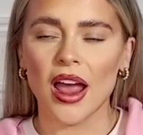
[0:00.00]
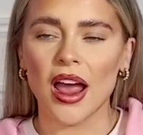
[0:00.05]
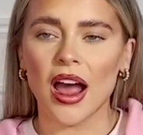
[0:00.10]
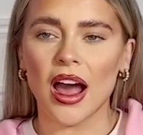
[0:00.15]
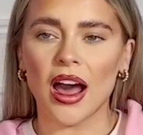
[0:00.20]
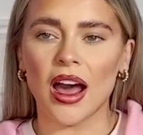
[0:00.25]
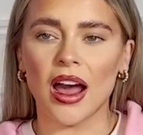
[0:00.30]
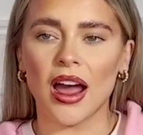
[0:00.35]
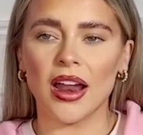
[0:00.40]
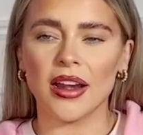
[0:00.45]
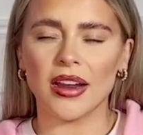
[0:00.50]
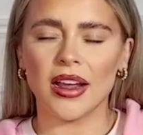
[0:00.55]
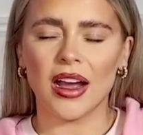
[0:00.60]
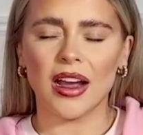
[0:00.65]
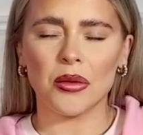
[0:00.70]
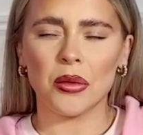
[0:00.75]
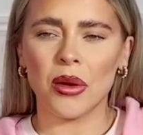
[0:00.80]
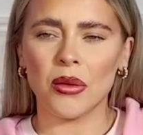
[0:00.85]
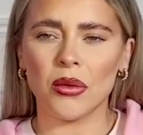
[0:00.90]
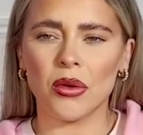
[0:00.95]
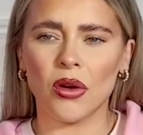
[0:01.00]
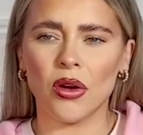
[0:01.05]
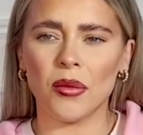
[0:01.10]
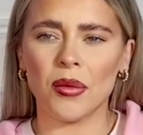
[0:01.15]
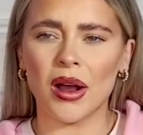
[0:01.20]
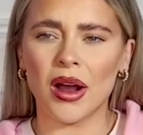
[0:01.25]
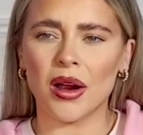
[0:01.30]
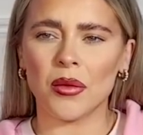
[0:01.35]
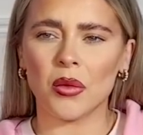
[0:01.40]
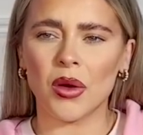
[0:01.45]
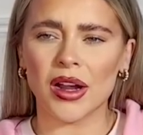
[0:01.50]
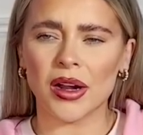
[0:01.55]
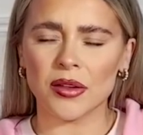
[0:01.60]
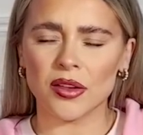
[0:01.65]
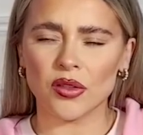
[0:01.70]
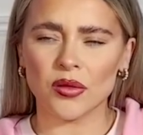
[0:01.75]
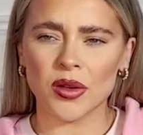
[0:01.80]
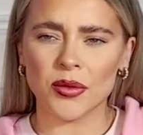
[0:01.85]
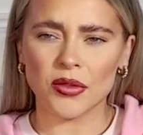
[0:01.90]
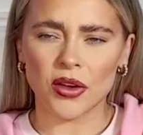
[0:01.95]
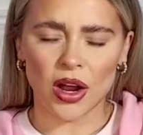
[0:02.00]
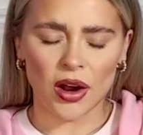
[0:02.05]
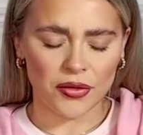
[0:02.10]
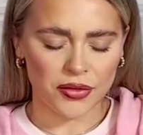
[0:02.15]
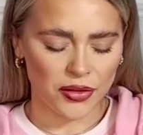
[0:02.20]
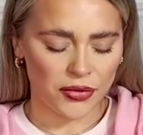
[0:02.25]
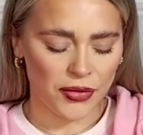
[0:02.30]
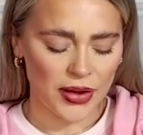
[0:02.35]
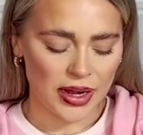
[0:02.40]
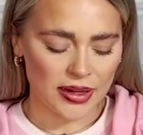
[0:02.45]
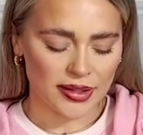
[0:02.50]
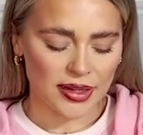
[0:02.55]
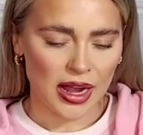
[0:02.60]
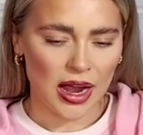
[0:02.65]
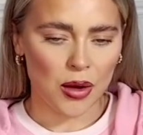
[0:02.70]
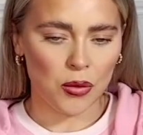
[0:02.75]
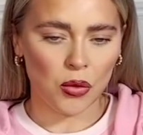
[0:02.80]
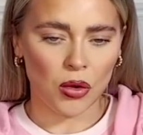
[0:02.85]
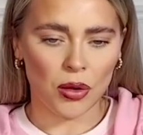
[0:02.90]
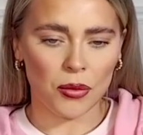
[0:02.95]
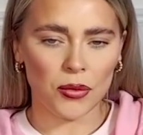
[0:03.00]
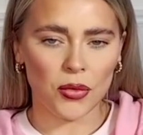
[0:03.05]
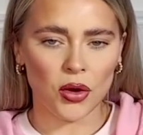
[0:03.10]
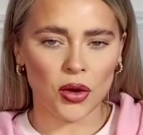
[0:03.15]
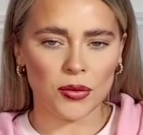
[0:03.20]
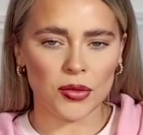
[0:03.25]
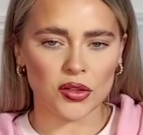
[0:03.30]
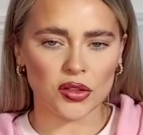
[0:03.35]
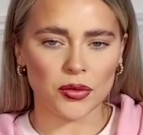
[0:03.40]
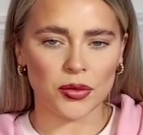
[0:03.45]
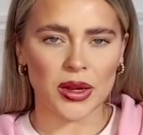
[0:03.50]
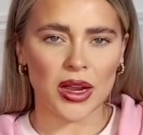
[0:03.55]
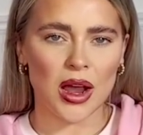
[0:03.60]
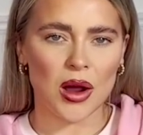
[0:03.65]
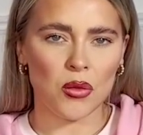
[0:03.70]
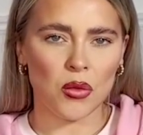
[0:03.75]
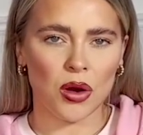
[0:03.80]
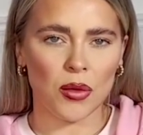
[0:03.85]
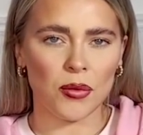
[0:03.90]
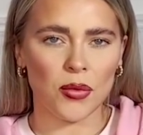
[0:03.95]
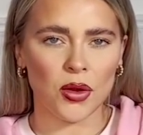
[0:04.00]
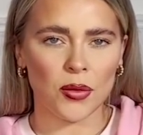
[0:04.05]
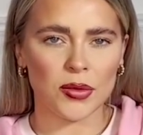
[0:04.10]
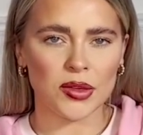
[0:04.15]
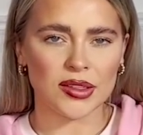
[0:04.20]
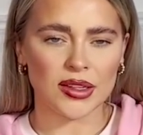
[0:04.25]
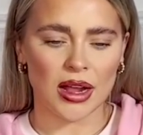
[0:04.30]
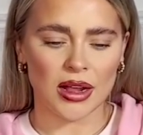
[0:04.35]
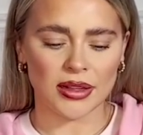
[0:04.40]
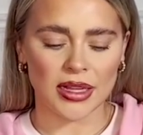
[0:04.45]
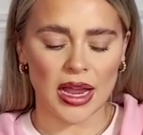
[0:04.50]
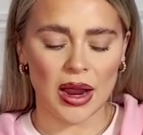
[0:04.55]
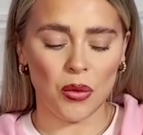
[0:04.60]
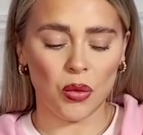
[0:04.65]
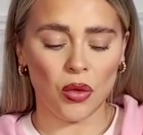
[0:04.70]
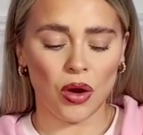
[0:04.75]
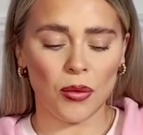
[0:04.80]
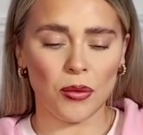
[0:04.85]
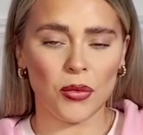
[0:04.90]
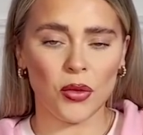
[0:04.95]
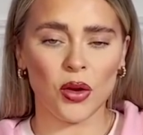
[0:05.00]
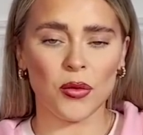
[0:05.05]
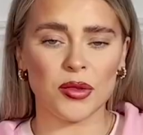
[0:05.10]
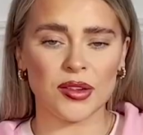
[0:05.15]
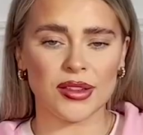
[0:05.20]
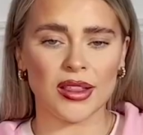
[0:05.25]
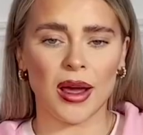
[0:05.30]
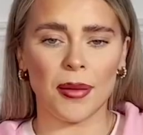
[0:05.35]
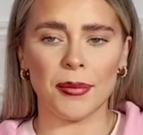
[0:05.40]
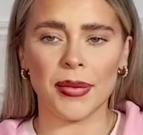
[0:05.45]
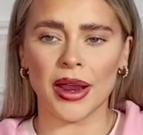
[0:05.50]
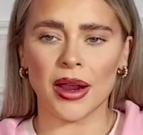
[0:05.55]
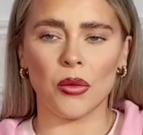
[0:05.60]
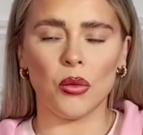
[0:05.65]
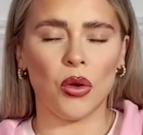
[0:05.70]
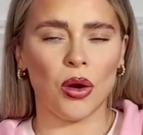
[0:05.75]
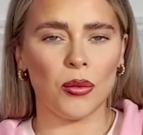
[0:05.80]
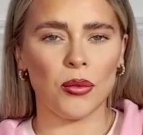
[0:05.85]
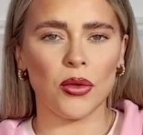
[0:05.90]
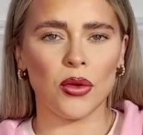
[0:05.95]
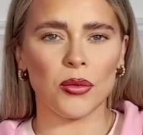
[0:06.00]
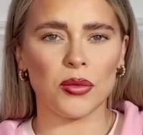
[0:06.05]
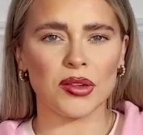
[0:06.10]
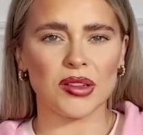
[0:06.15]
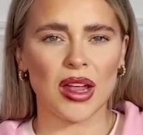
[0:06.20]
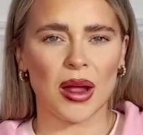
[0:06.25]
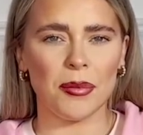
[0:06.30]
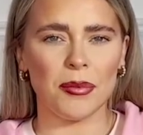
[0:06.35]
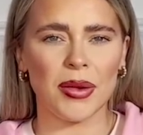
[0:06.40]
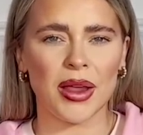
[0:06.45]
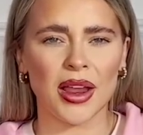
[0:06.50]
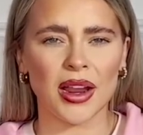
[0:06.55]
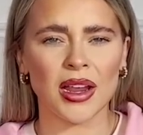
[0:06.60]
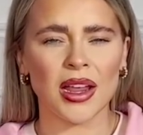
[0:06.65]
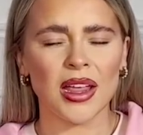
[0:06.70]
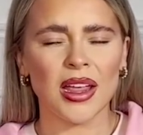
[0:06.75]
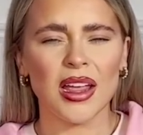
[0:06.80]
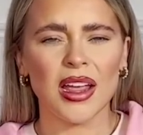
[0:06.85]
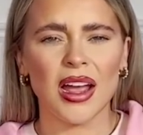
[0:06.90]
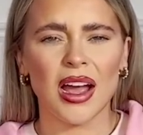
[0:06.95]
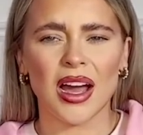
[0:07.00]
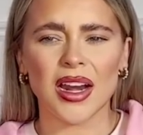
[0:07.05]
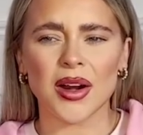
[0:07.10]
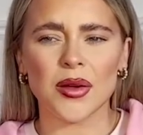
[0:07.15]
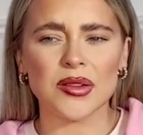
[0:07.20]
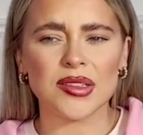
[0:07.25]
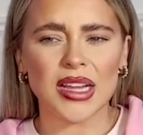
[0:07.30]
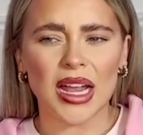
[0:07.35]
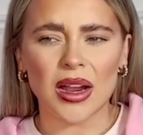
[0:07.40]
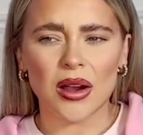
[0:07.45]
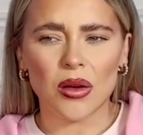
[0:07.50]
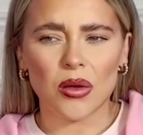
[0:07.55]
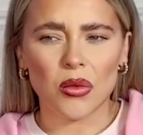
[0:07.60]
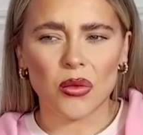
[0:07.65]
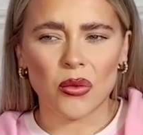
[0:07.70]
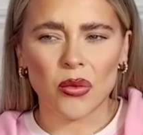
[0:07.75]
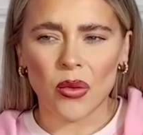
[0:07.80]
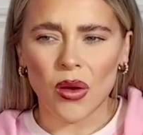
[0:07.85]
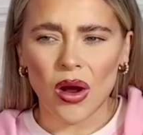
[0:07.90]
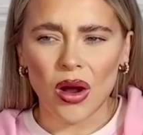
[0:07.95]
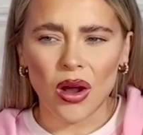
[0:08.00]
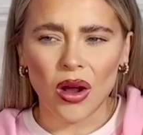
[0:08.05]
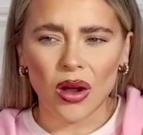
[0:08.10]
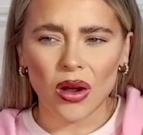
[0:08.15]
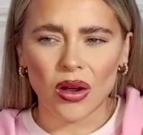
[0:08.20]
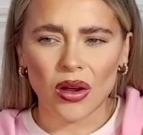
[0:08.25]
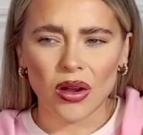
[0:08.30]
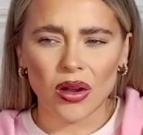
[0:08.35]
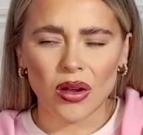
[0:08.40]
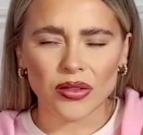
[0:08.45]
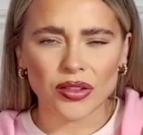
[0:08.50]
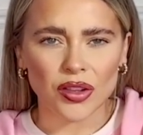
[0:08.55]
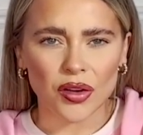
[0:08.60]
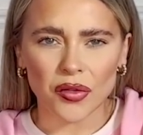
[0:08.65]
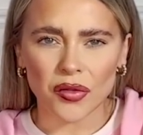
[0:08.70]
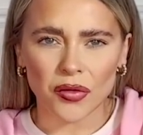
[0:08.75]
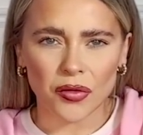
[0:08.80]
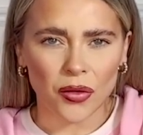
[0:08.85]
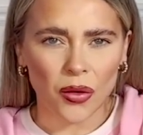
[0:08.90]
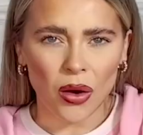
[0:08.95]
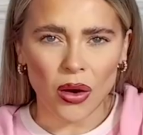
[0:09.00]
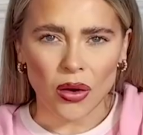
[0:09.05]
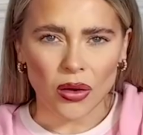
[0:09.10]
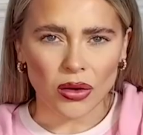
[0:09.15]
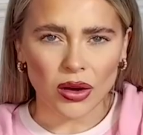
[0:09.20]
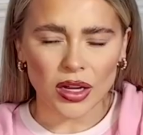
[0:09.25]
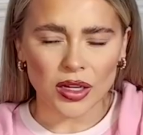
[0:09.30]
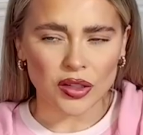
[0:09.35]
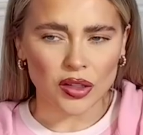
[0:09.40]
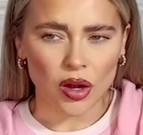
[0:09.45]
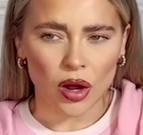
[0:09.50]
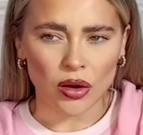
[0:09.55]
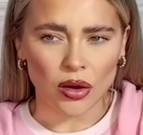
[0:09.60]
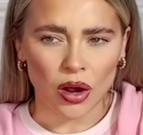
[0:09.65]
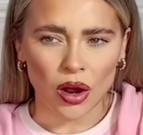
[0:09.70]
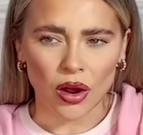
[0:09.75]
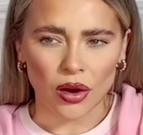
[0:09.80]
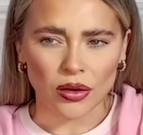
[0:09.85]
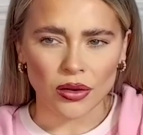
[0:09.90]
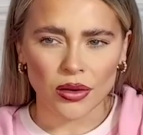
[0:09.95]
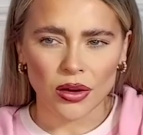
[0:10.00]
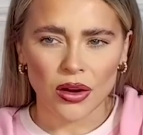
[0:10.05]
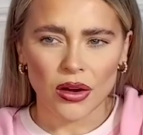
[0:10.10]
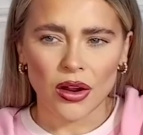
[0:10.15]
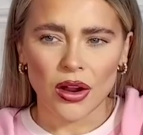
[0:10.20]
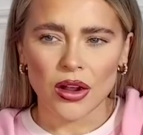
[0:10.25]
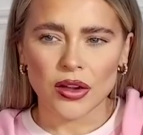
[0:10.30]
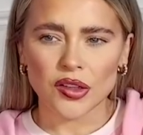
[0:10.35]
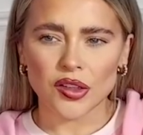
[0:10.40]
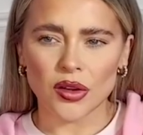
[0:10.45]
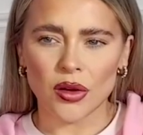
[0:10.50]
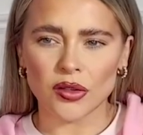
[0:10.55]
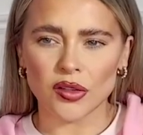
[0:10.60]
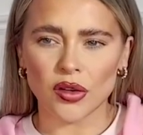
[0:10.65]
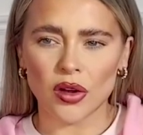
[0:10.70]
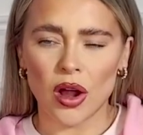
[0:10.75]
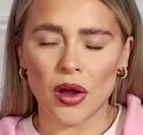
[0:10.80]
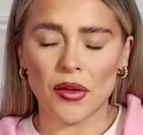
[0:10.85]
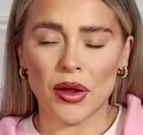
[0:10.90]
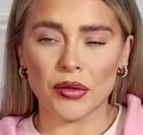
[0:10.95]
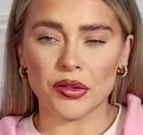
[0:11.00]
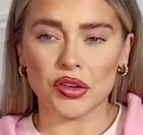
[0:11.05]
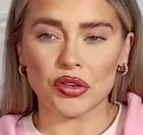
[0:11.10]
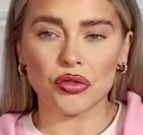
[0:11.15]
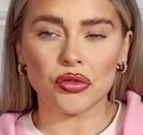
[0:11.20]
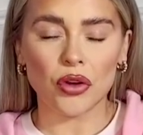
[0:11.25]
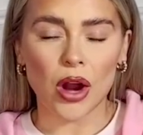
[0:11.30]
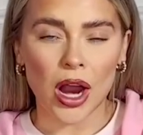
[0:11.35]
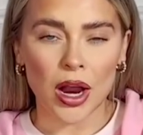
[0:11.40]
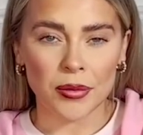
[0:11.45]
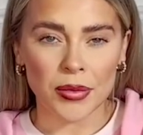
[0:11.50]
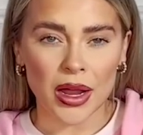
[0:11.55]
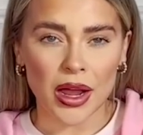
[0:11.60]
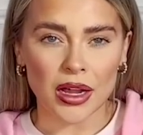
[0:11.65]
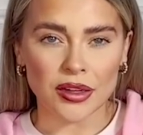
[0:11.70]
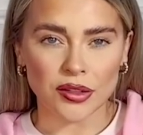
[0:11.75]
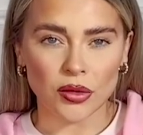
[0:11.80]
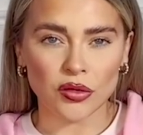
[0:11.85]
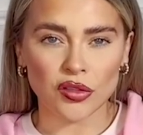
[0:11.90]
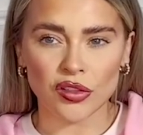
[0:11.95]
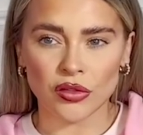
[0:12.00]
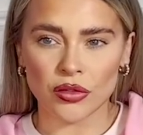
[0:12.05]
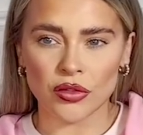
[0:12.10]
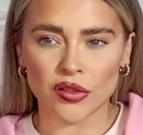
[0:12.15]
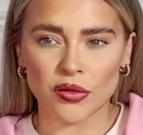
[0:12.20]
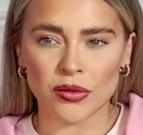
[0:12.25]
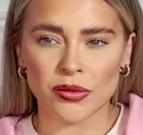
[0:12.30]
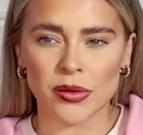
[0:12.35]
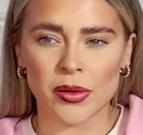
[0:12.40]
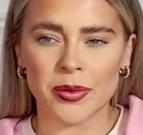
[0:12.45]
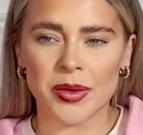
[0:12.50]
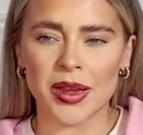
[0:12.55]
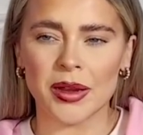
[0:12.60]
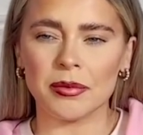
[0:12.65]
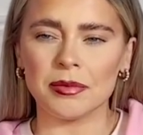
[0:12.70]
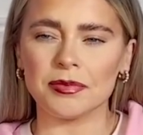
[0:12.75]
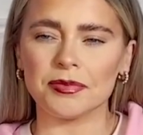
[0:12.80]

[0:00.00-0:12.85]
And I woke up, and when I took my bra off the first time, one boob was up here and one boob was down there, one boob was that big and one boob was that big. And I was like, what the fuck is going on? So I took off, I was crying my eyes out. George was with me.